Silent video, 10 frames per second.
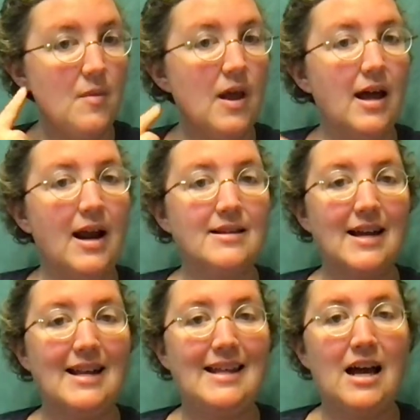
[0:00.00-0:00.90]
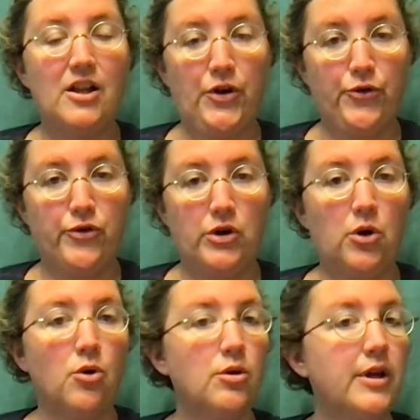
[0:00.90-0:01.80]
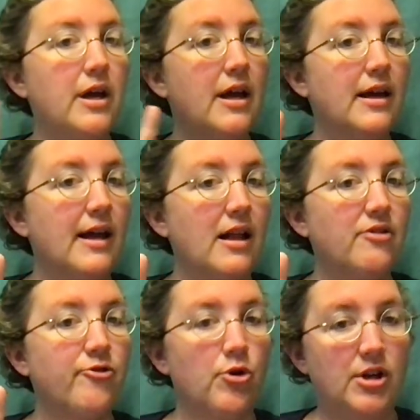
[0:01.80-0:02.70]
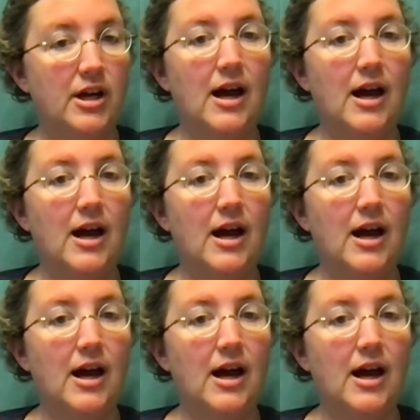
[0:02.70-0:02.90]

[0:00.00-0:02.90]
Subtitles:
and I sign yellow for gold. California,